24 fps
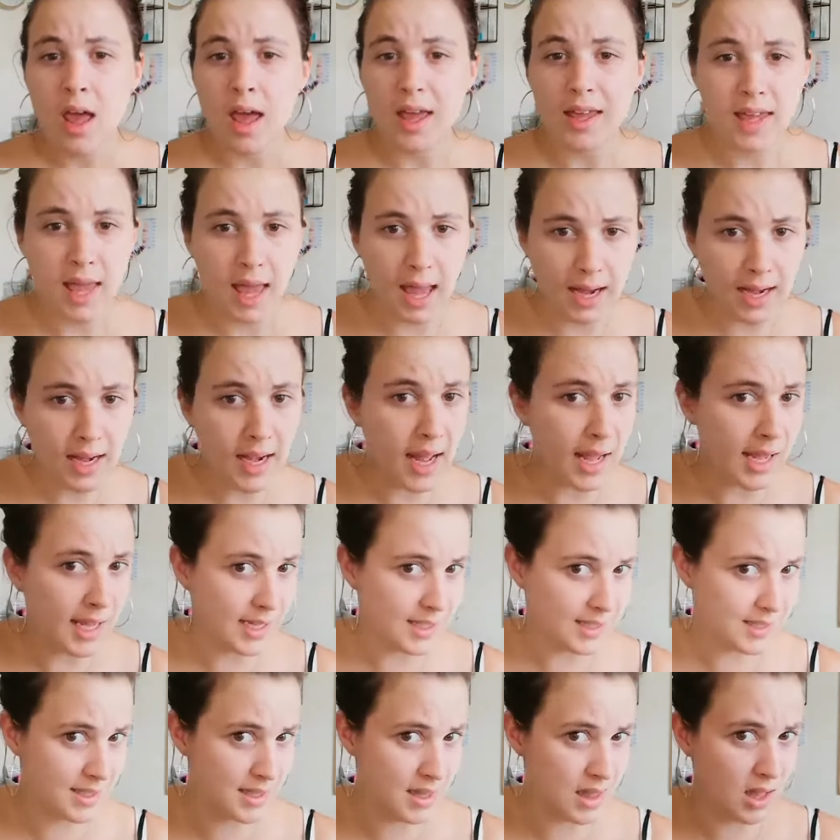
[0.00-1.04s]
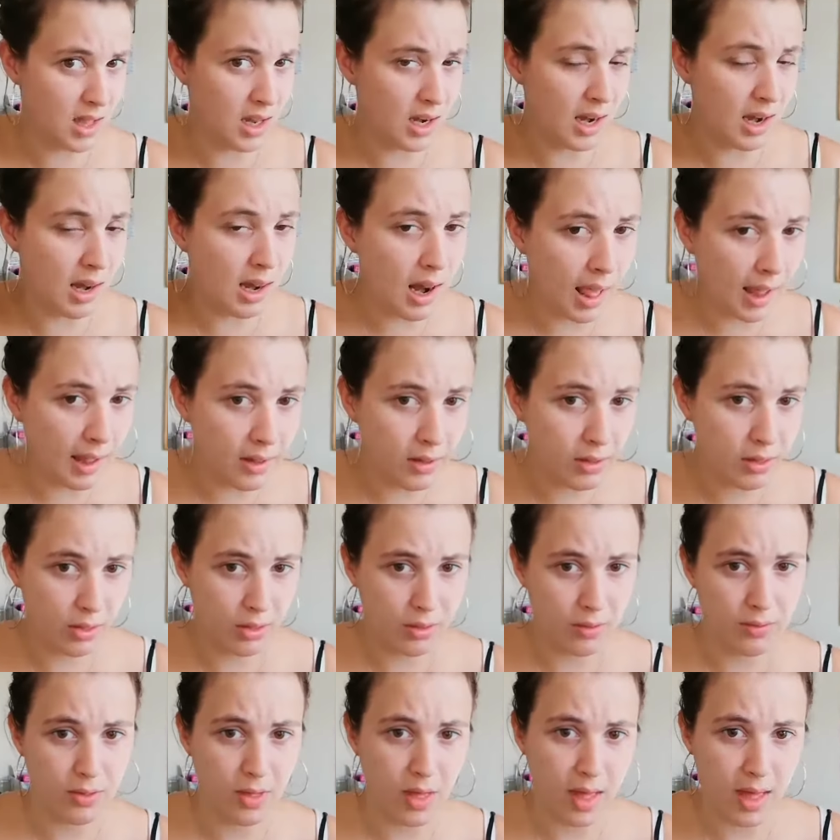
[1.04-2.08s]
Again, it's the
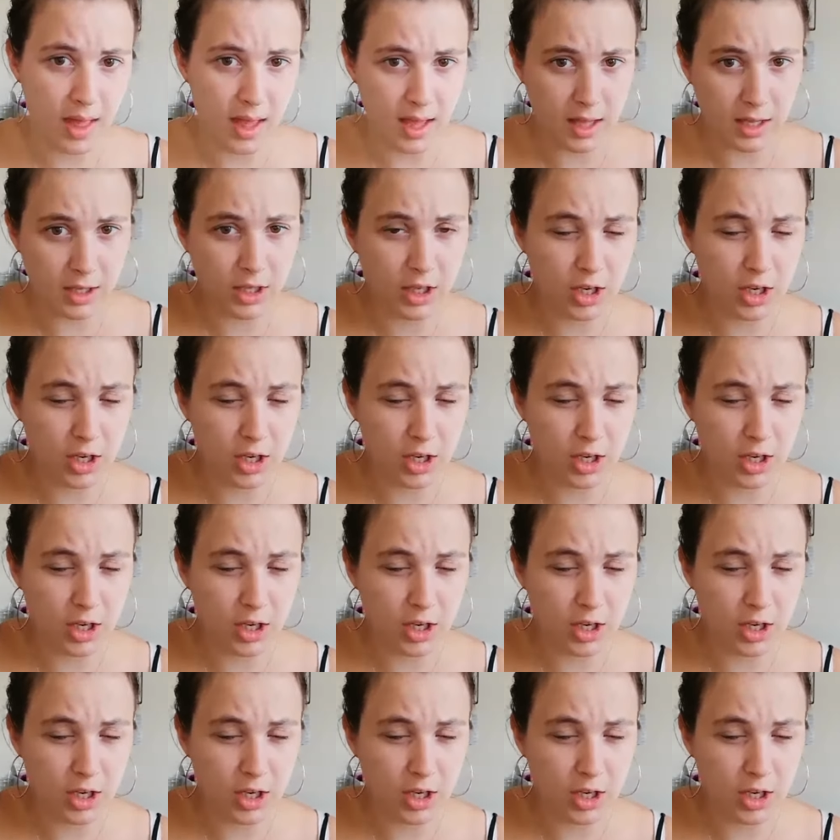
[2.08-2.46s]
length of the hair,